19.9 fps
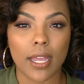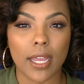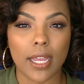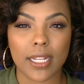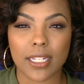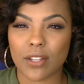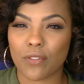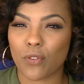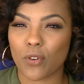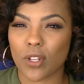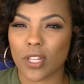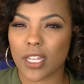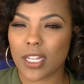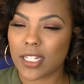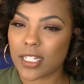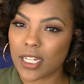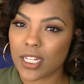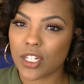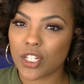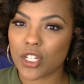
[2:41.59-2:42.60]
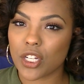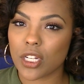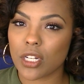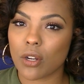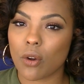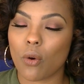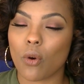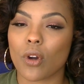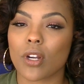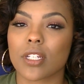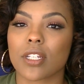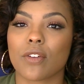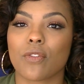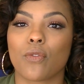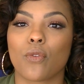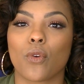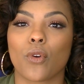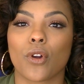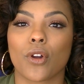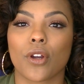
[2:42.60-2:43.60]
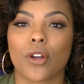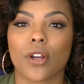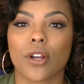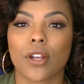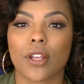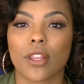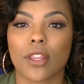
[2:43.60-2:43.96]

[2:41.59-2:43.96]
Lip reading: is it for the attention or is it for